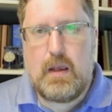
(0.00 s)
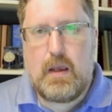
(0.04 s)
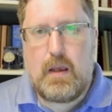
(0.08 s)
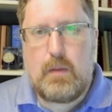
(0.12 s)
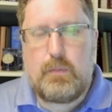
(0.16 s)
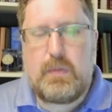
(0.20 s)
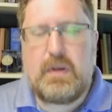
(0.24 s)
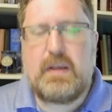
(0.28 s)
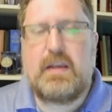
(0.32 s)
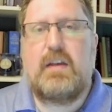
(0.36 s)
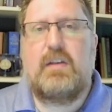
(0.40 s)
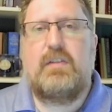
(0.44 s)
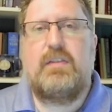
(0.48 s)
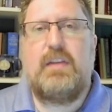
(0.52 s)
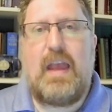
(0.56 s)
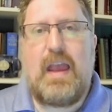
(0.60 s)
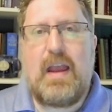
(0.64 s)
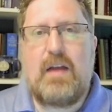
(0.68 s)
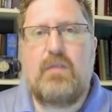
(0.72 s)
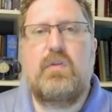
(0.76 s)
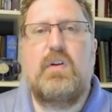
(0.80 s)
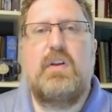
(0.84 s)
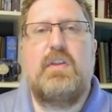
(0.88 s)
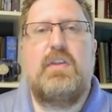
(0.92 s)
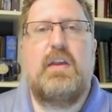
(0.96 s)
Because
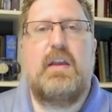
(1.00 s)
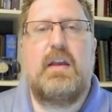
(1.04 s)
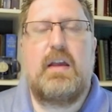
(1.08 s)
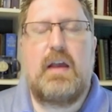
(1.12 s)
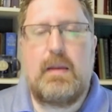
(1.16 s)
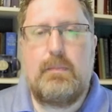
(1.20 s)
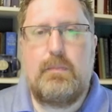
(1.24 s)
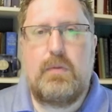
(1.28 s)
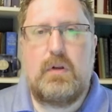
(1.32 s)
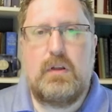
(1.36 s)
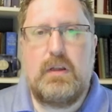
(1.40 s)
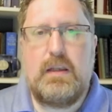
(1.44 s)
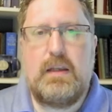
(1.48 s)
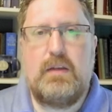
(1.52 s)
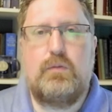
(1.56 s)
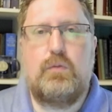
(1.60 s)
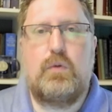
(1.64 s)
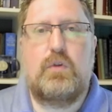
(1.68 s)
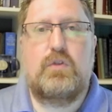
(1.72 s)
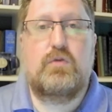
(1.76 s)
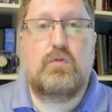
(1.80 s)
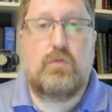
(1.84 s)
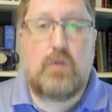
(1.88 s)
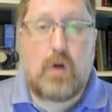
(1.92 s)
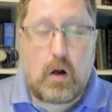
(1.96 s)
everything I believed
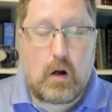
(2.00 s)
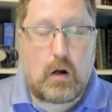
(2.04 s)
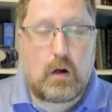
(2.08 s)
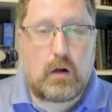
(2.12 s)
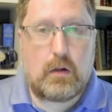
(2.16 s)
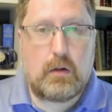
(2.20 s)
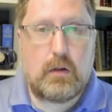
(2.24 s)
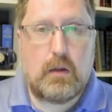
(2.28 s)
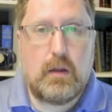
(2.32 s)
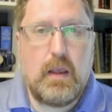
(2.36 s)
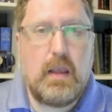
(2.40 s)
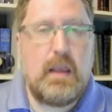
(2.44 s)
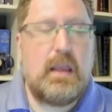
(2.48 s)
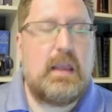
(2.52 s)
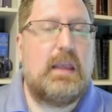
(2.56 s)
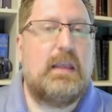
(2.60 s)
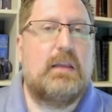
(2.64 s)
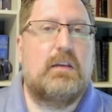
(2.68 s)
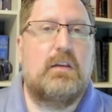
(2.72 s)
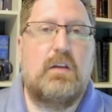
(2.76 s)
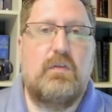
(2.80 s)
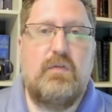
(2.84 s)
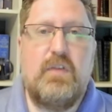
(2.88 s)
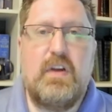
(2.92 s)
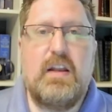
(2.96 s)
was wrong in
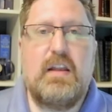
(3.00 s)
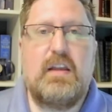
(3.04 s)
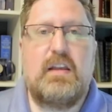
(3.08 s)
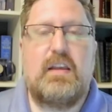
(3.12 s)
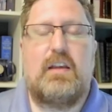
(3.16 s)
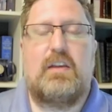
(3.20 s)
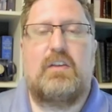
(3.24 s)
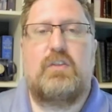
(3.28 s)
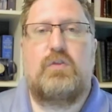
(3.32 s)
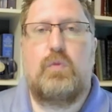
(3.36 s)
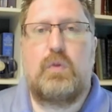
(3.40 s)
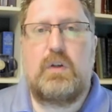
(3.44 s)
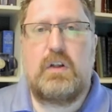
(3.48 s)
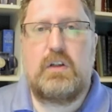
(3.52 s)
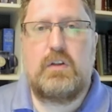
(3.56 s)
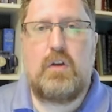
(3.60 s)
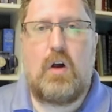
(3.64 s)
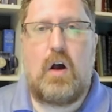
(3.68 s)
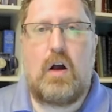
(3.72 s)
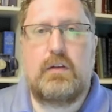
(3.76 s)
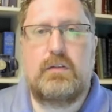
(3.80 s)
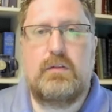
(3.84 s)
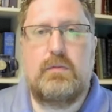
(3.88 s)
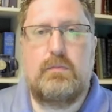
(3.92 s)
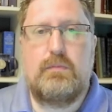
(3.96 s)
Leviticus when it
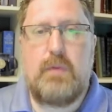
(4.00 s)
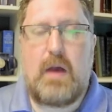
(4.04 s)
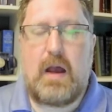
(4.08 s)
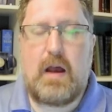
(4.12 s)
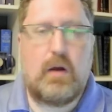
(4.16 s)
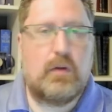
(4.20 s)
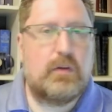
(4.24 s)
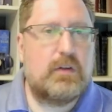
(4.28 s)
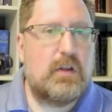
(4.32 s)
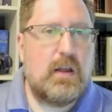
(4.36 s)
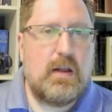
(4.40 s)
talked about